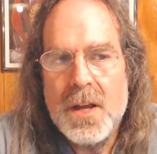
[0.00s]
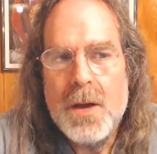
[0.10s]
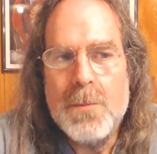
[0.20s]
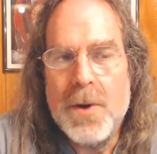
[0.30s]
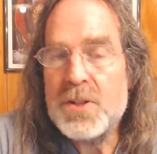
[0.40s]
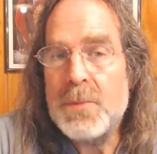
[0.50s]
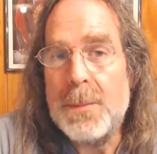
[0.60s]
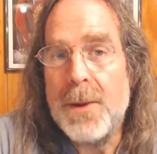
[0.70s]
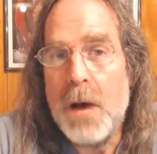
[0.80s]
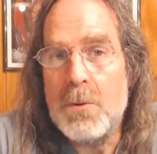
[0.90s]
Most
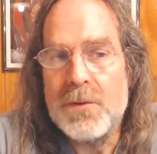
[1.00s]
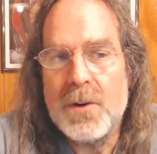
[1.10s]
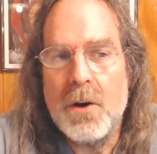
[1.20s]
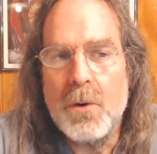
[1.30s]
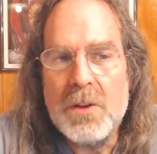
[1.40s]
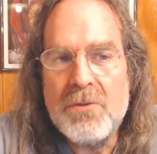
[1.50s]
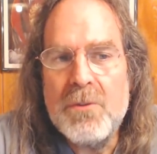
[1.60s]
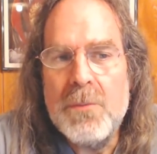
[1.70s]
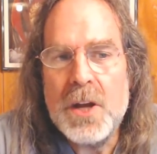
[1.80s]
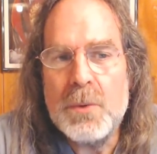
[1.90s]
people, however, are only
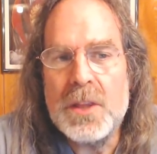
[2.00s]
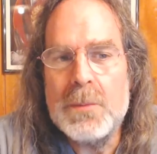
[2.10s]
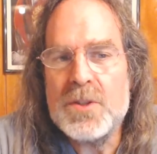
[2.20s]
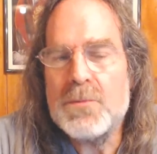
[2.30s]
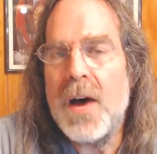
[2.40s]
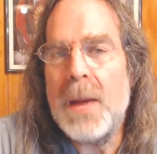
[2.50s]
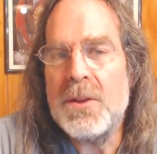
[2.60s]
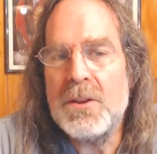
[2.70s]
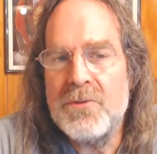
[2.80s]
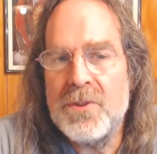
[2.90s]
familiar with the most
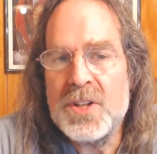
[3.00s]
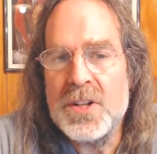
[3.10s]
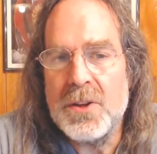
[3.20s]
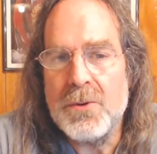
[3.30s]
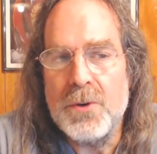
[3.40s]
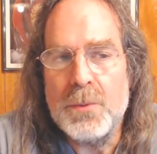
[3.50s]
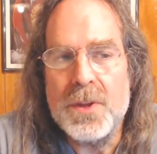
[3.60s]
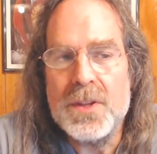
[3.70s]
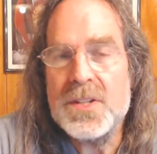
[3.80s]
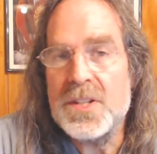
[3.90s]
popular version of the group
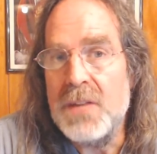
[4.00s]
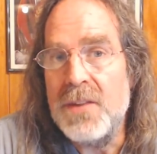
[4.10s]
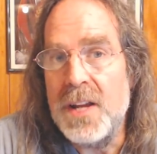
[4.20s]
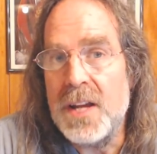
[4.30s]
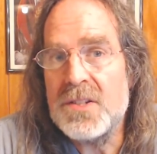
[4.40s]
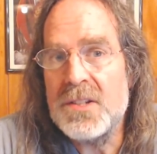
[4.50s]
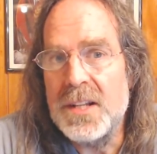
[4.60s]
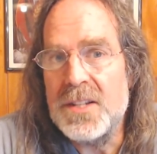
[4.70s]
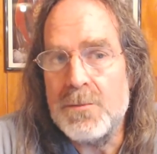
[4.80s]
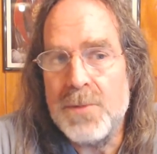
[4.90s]
with Stevie Nicks,
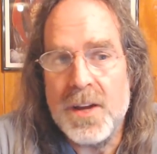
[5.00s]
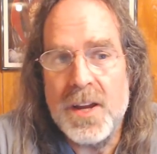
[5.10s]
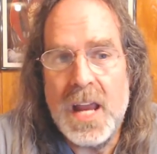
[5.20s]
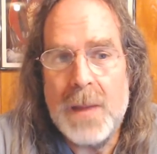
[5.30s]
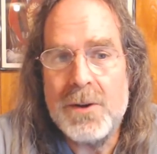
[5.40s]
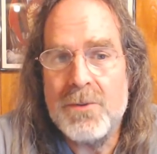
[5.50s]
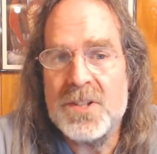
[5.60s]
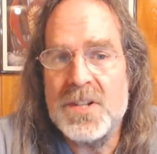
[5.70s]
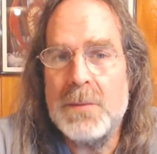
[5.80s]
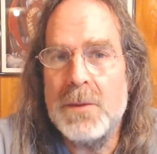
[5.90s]
Lindsey Buckingham, and
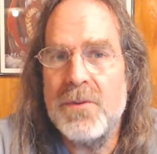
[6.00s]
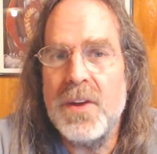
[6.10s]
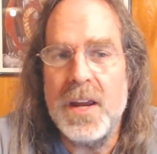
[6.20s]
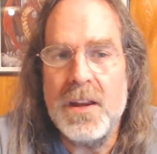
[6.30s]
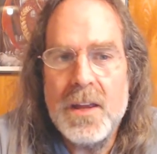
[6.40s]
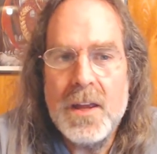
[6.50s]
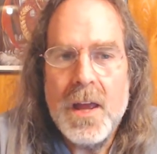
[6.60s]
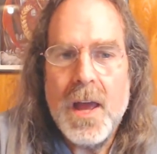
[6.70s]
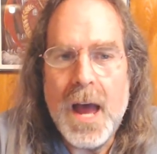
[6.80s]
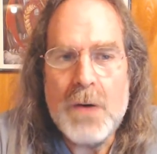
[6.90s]
Christine McVie.
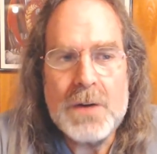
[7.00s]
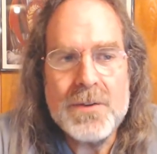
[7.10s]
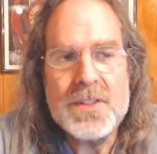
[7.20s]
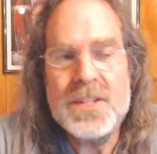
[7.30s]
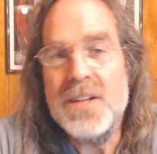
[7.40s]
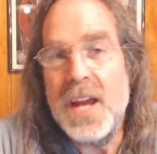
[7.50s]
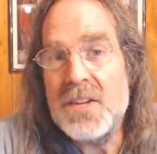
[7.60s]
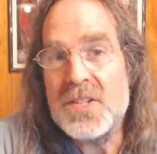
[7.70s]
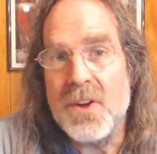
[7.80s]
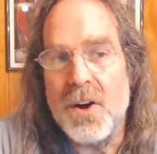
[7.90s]
However,
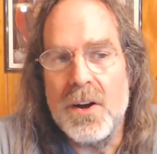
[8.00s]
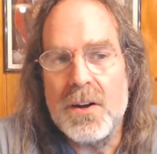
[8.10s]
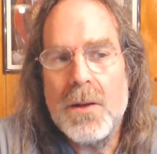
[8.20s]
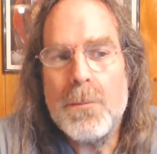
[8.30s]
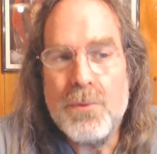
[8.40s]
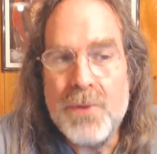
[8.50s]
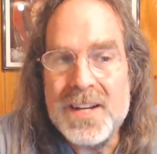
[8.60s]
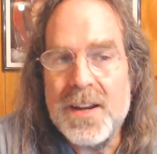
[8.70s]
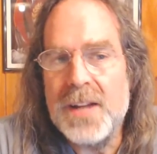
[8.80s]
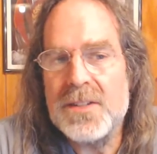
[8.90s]
today's song
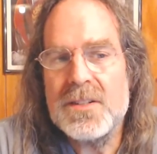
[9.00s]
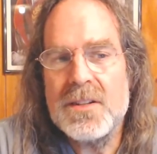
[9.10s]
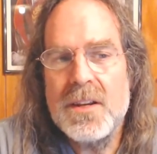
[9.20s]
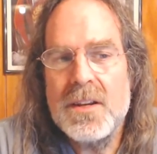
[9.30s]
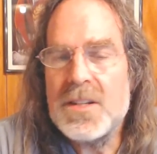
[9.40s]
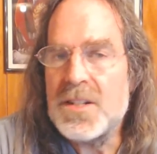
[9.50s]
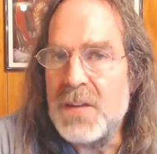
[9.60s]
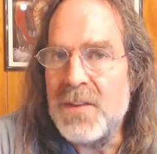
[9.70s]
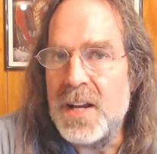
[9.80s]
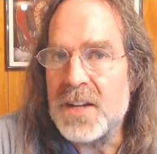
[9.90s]
predates
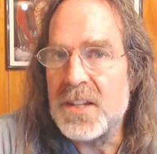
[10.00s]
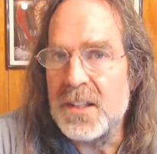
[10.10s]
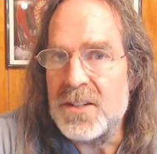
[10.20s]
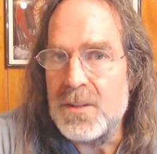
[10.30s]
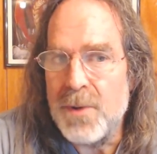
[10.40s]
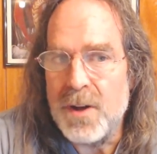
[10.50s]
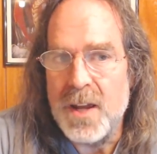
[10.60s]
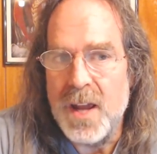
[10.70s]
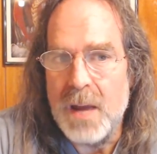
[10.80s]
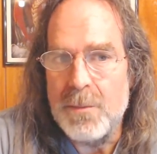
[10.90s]
Stevie Nicks and Lindsey
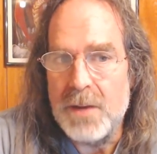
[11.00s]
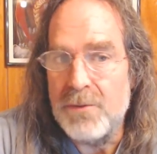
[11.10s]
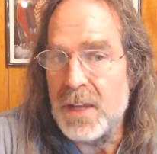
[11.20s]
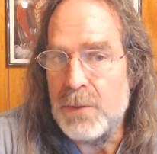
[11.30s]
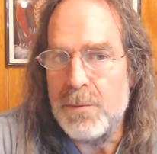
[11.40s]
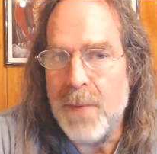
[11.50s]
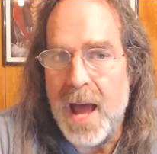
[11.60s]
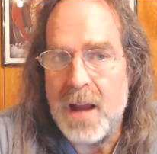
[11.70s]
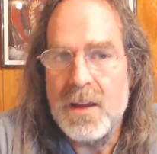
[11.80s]
Buckingham in Fleetwood Mac.